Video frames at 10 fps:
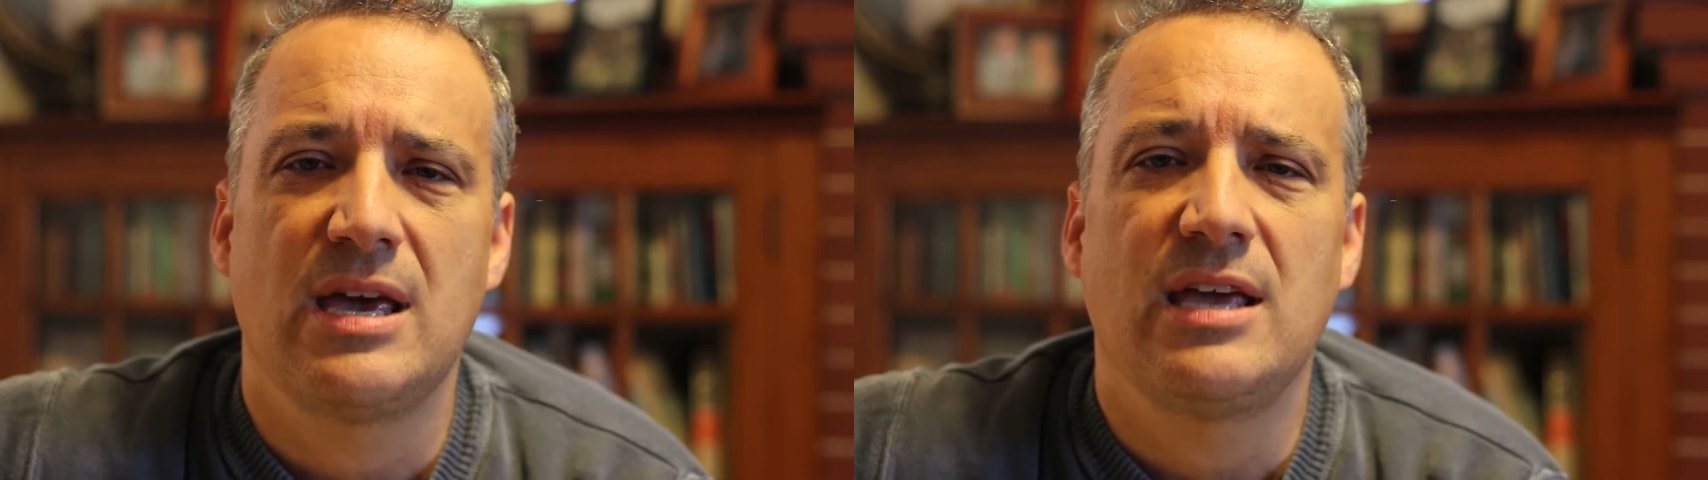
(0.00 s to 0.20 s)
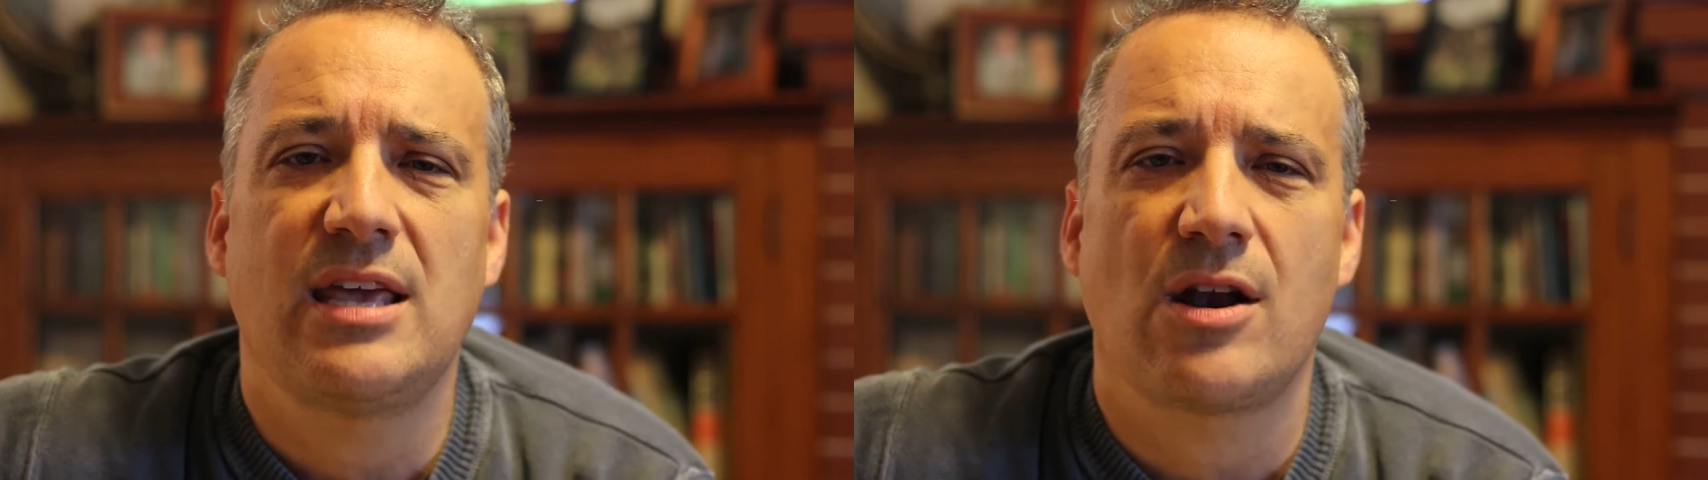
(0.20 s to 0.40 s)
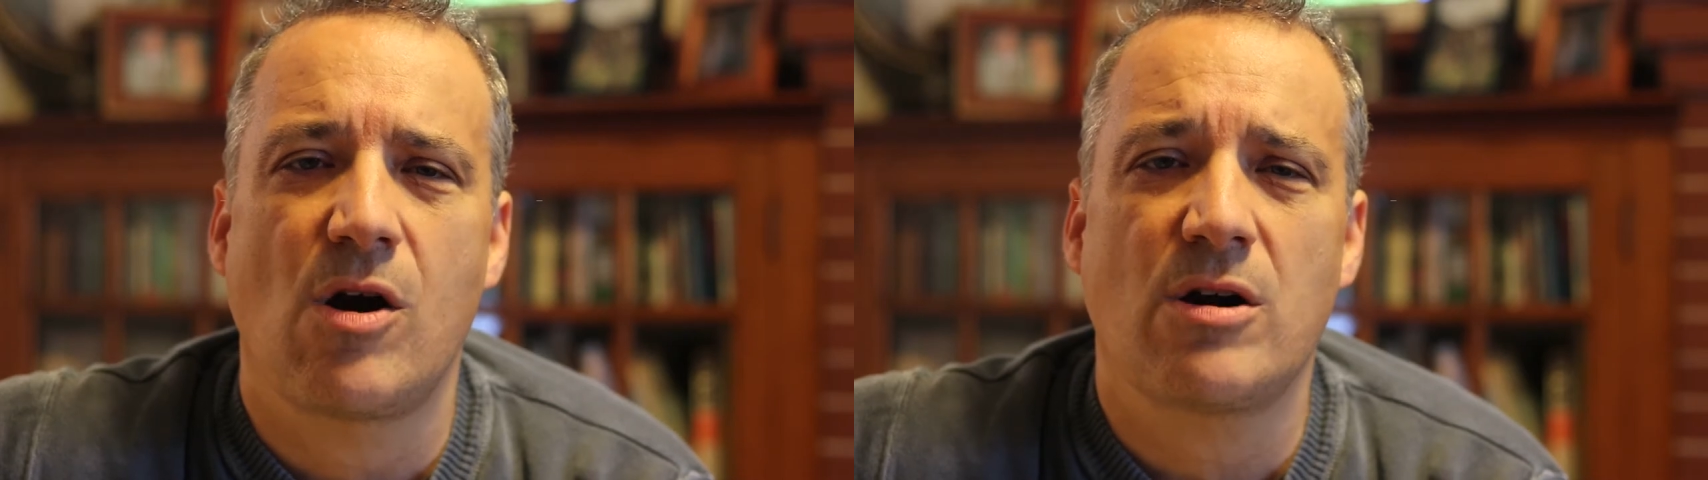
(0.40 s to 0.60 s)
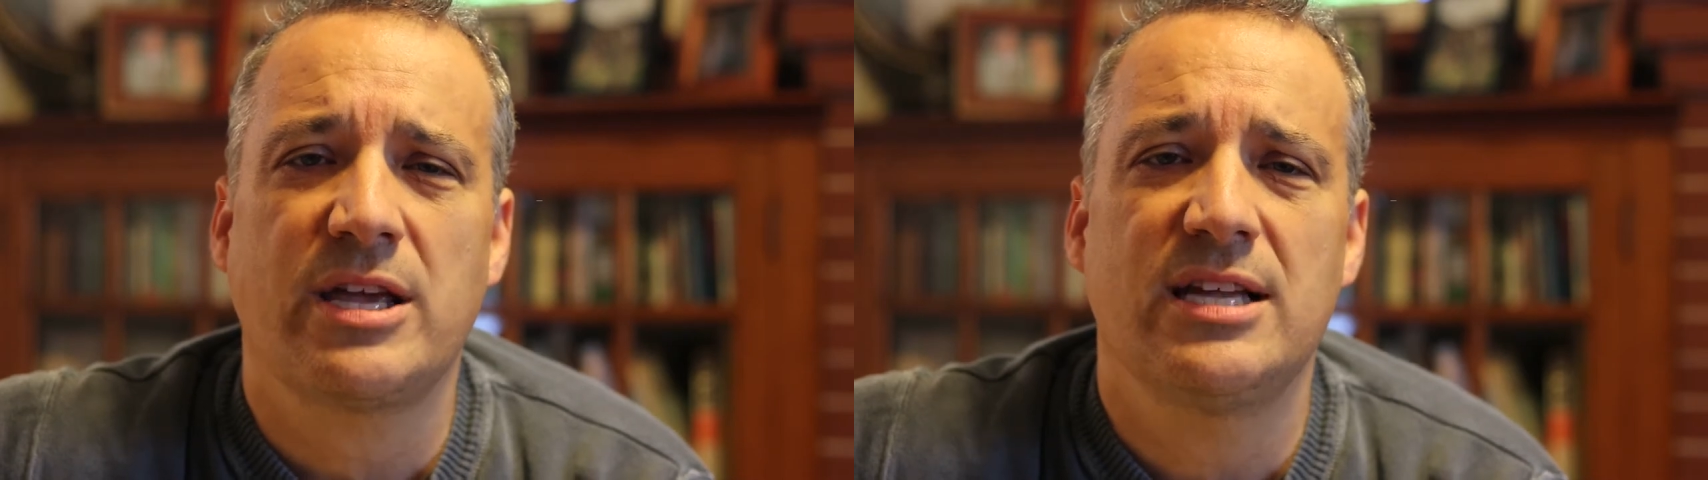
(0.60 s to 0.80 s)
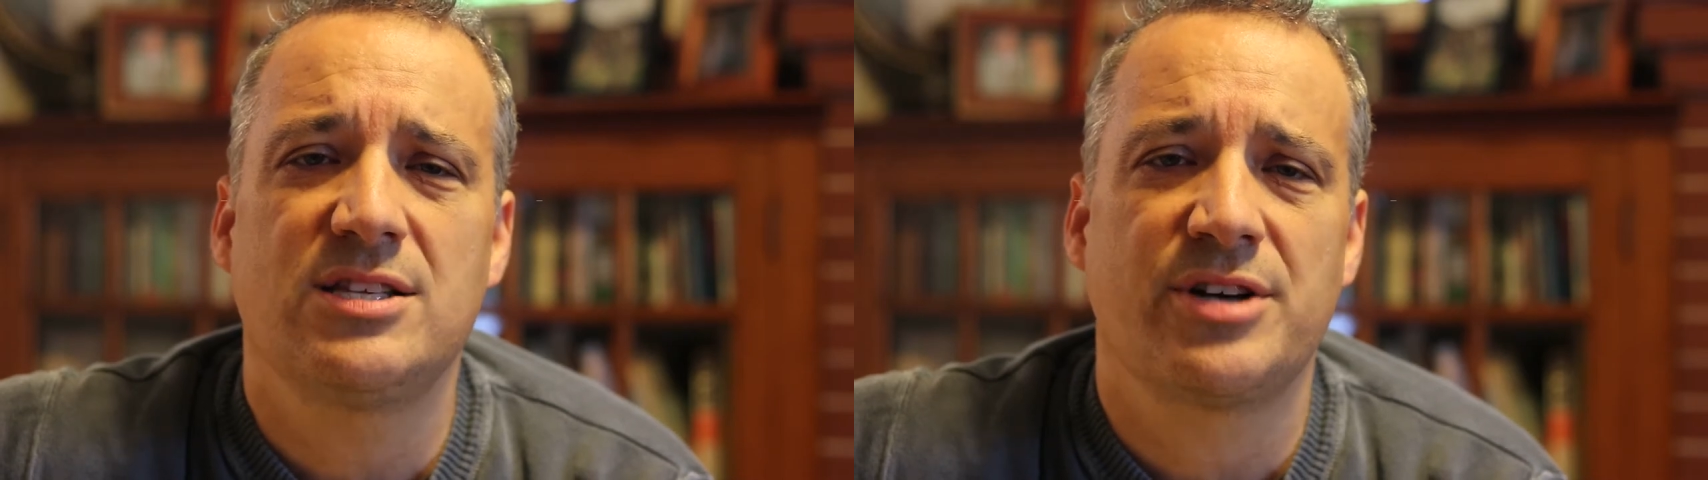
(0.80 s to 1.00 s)
Yet our
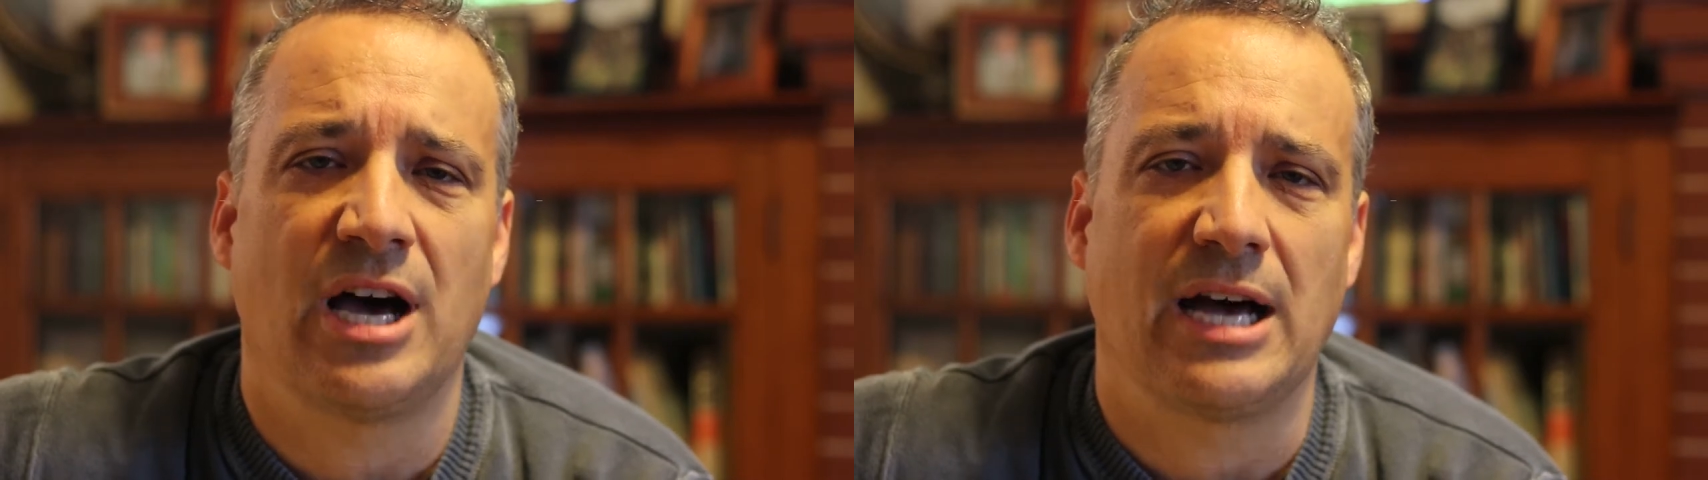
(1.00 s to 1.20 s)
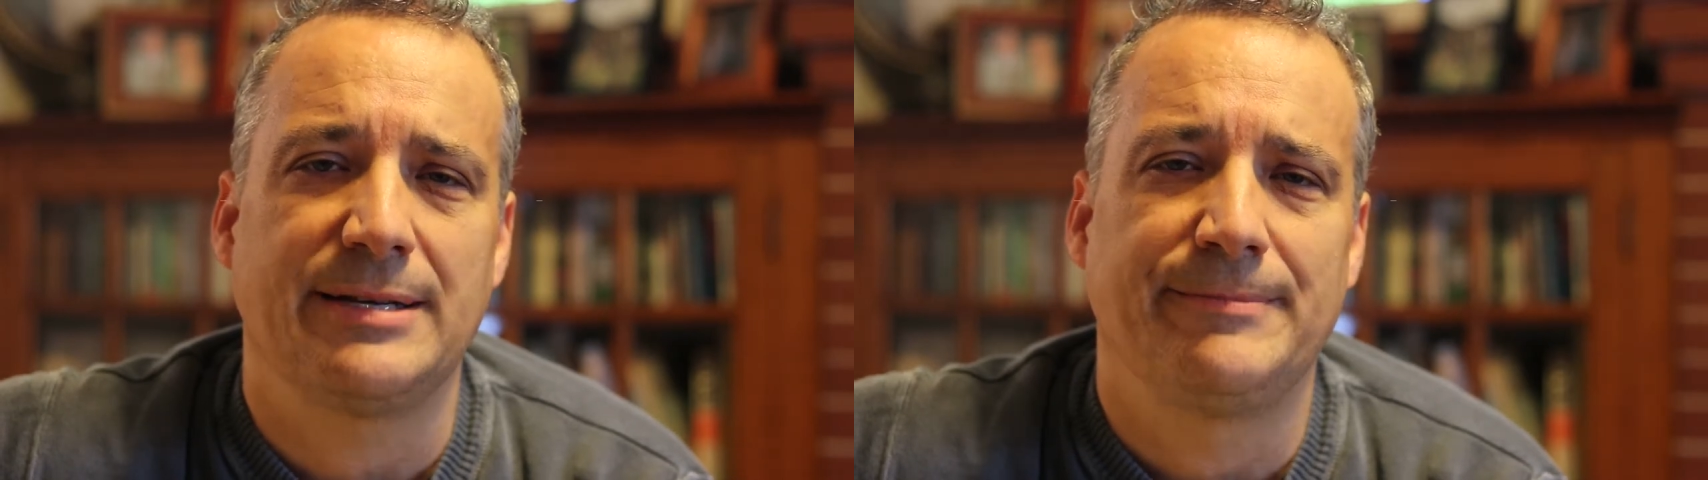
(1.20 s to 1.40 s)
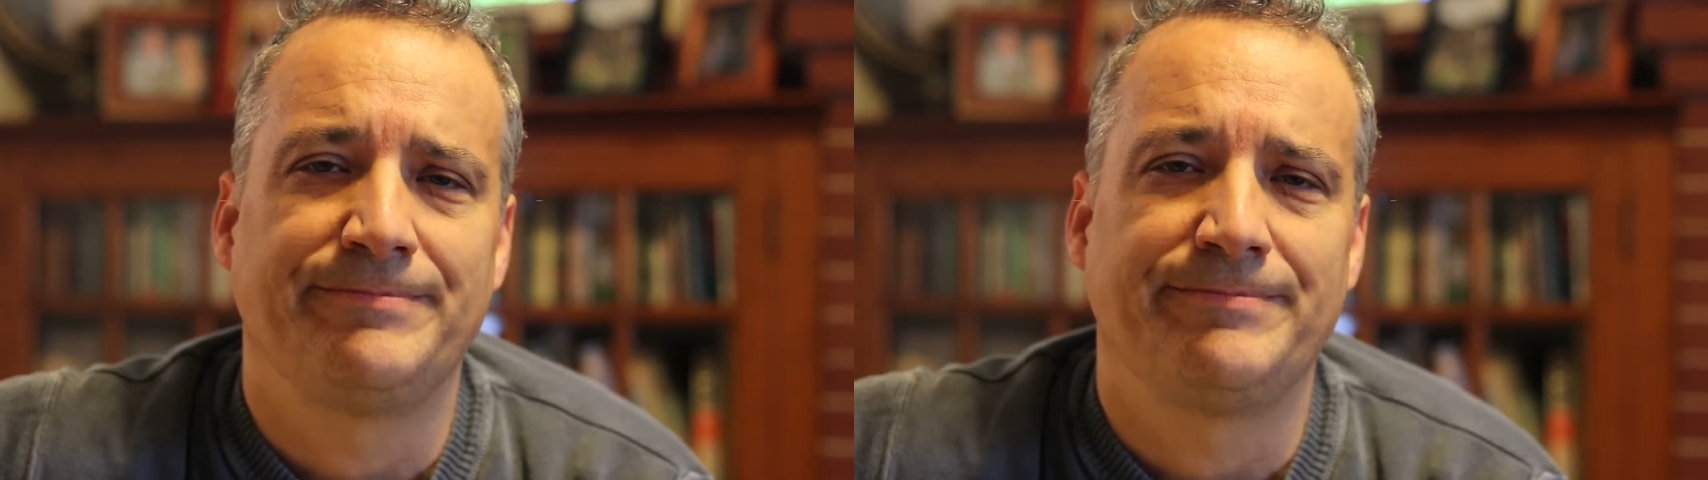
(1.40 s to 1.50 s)
kids are not.